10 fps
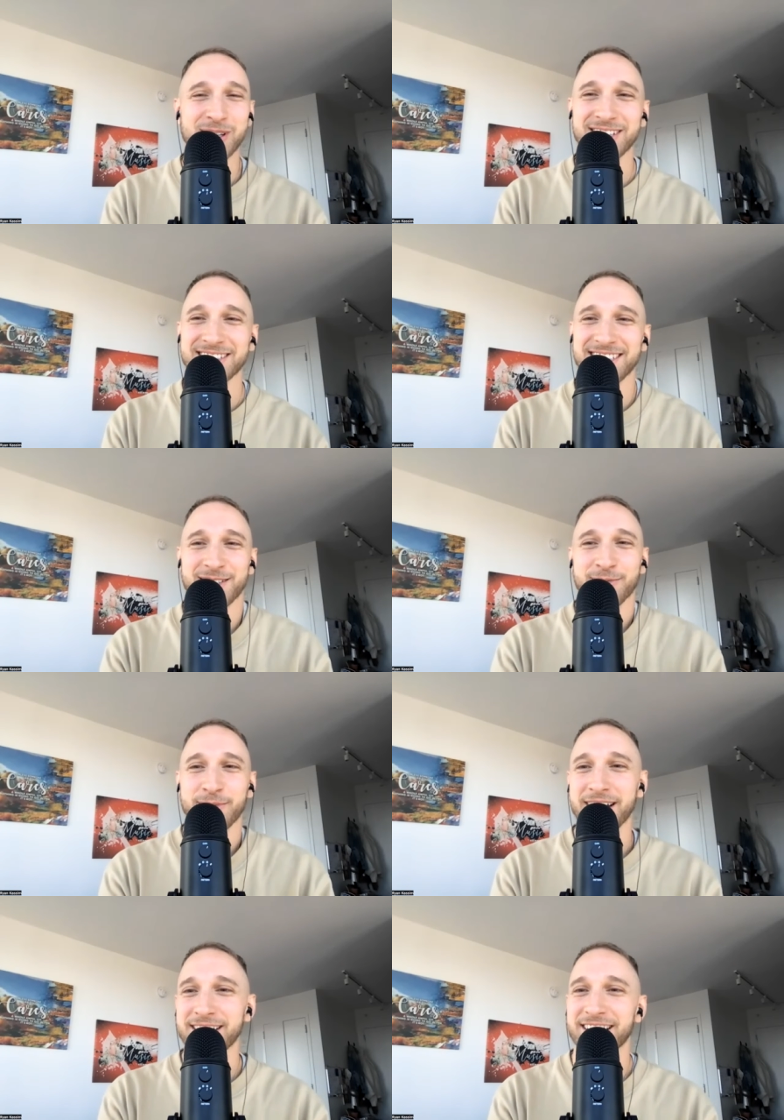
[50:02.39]
Whether it's like your
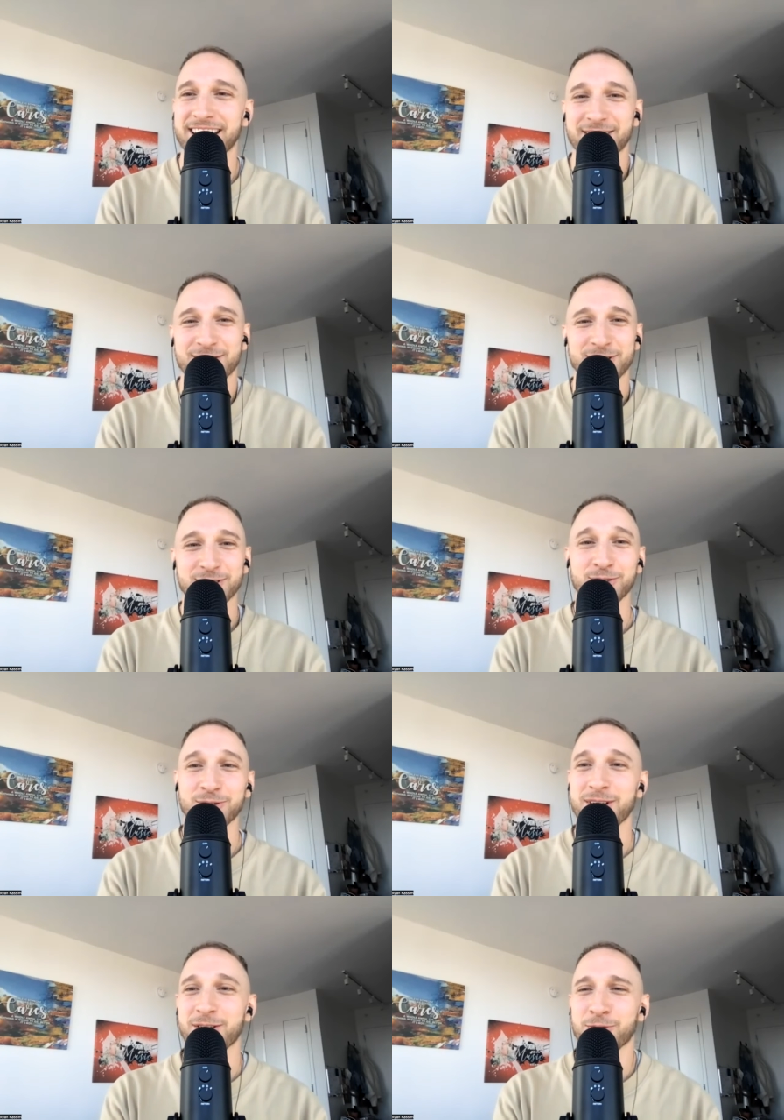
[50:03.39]
body language
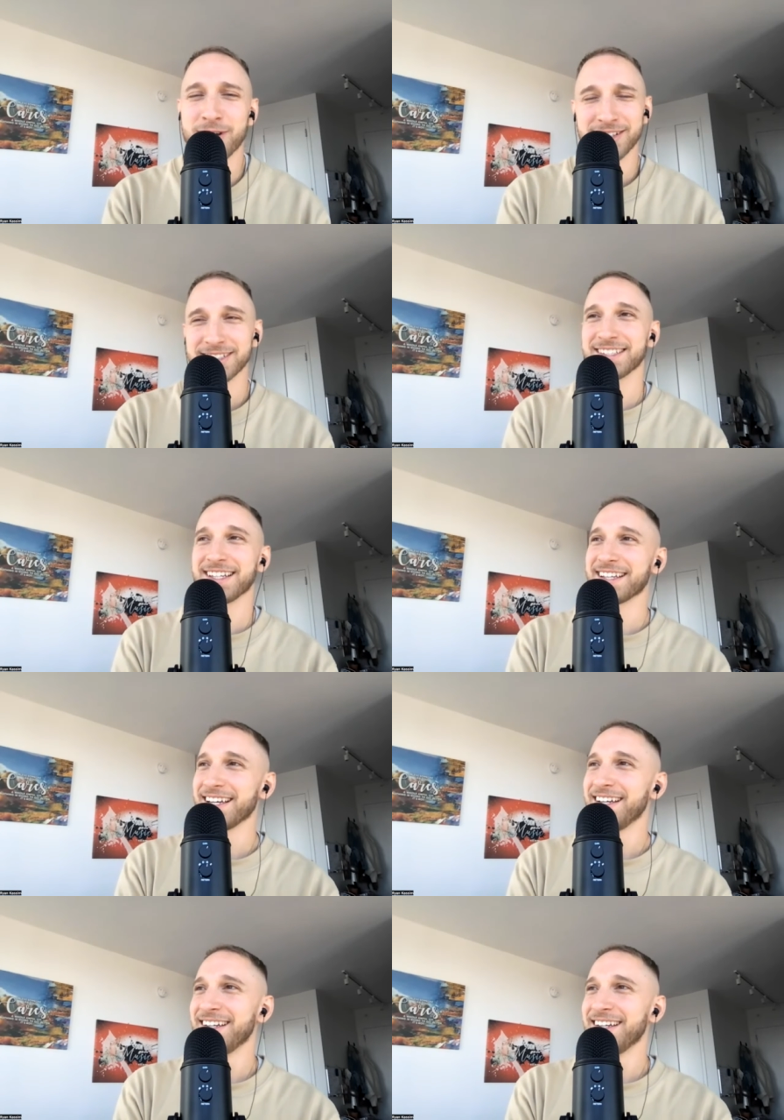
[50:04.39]
or whether it's like